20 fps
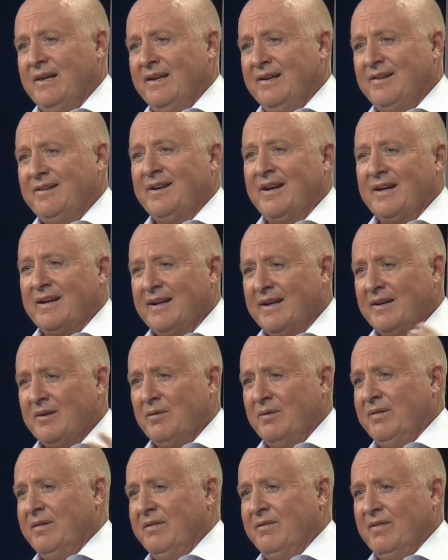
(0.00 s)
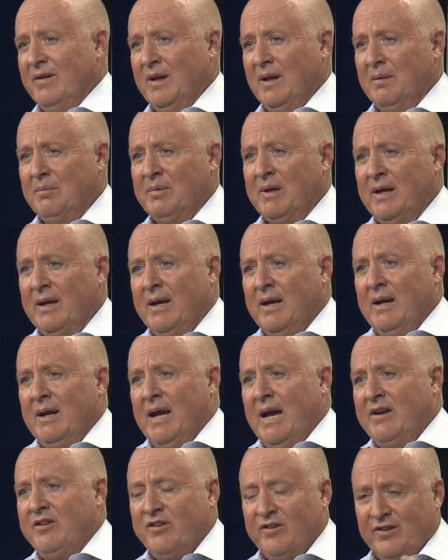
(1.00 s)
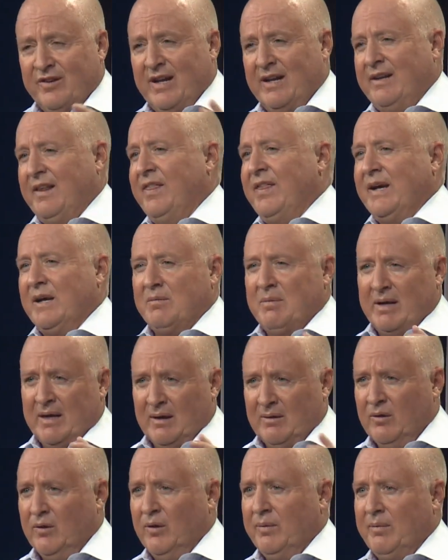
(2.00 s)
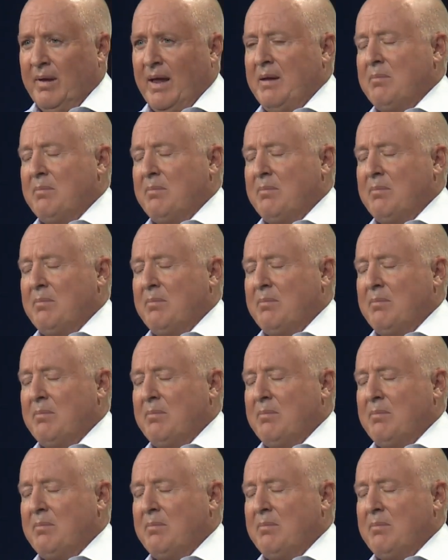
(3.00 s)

These techniques we've developed, as you start to think about and learn,